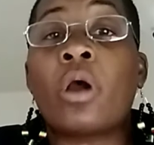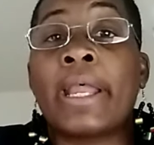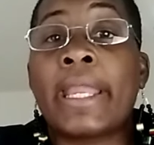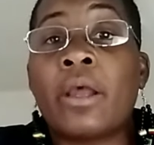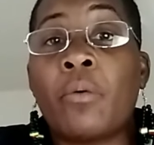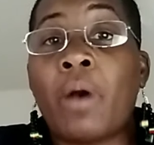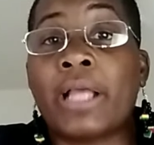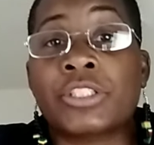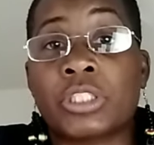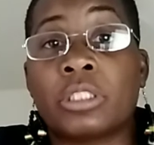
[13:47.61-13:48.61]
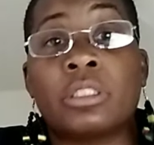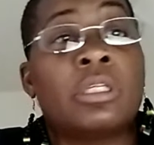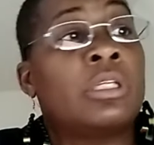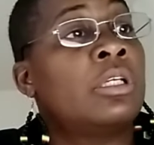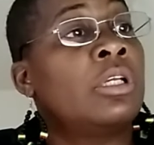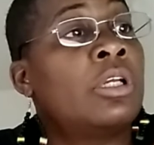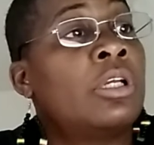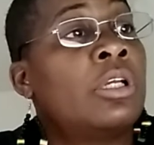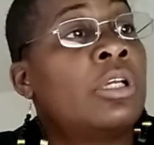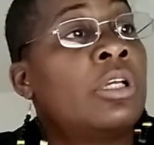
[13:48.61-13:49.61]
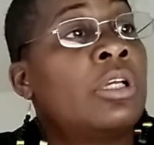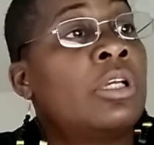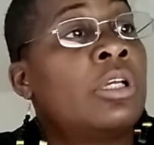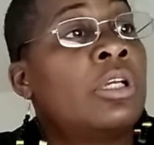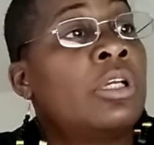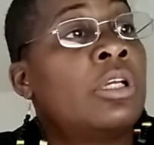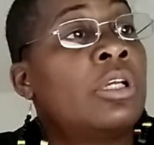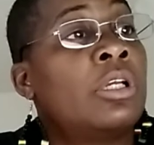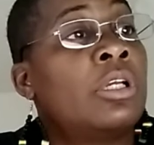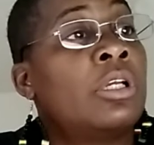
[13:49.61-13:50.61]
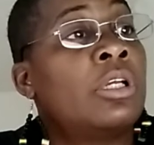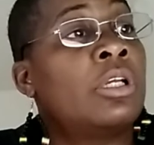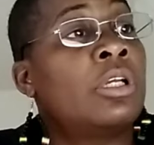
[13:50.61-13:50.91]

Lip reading: Inside, outside of each patient room,